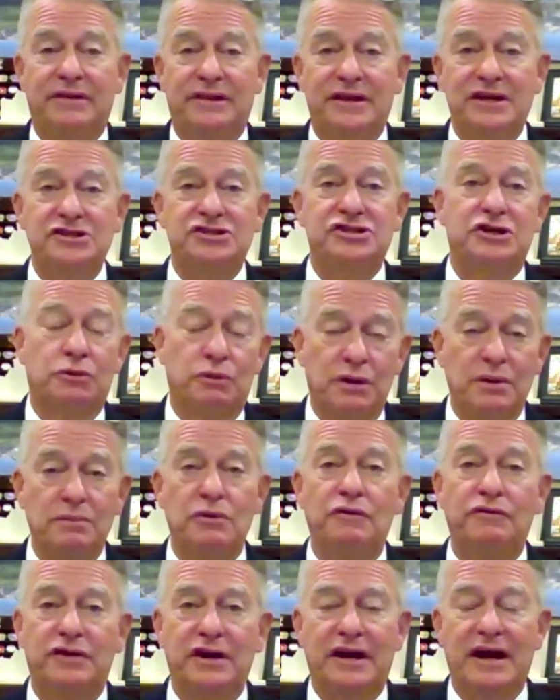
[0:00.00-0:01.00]
And
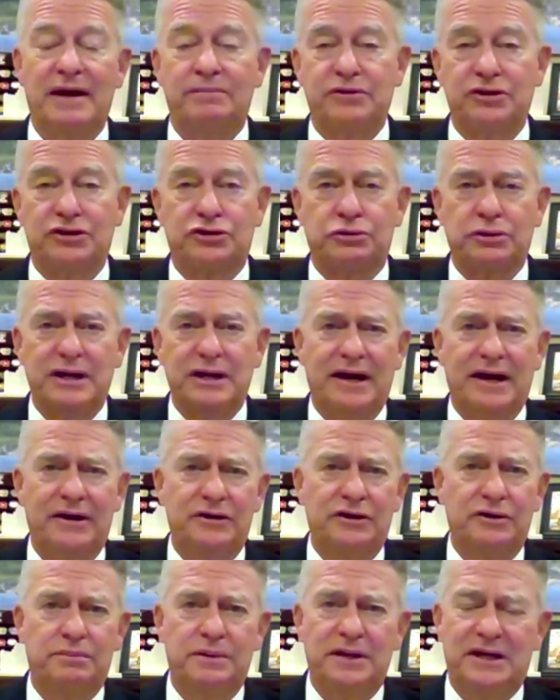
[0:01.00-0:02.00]
this year, we moved it up to
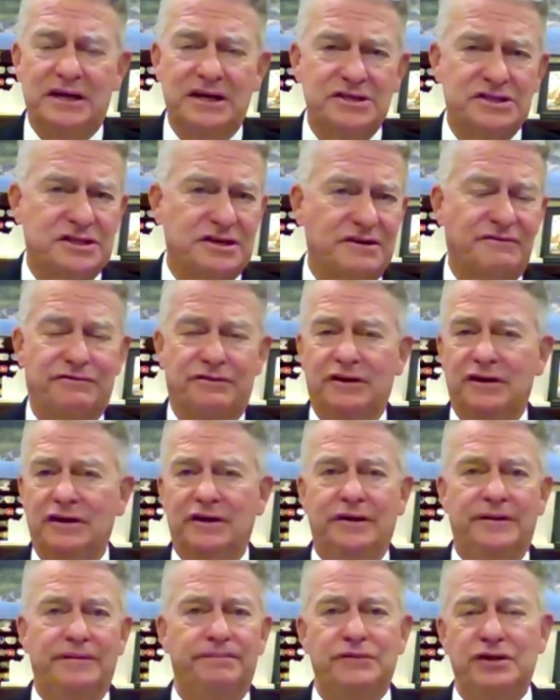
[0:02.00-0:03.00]
300
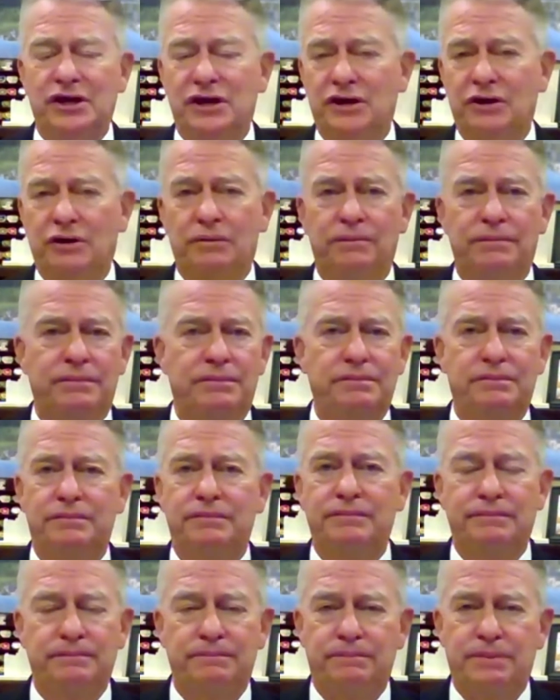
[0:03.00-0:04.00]
because of, you
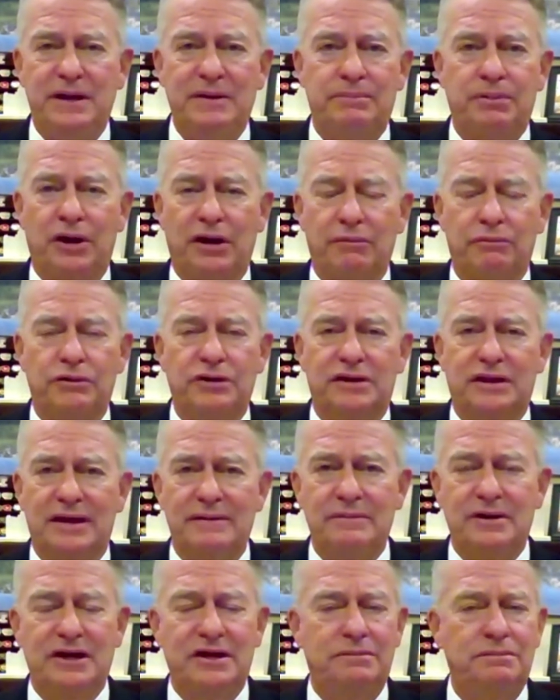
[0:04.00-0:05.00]
know,
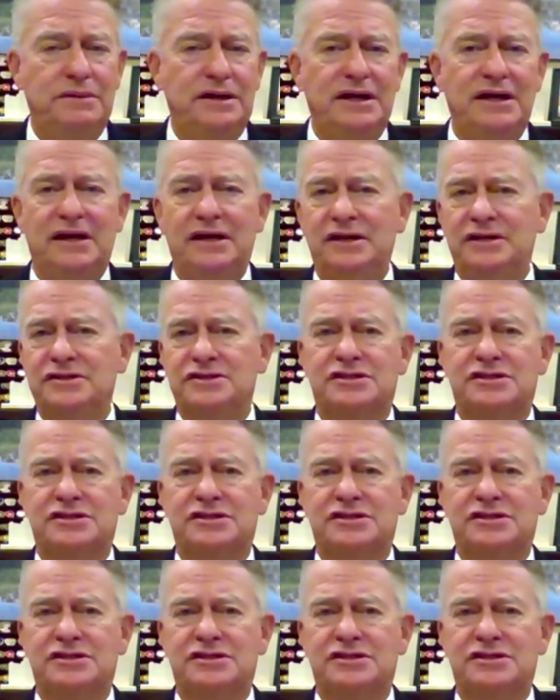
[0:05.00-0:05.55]
people with limited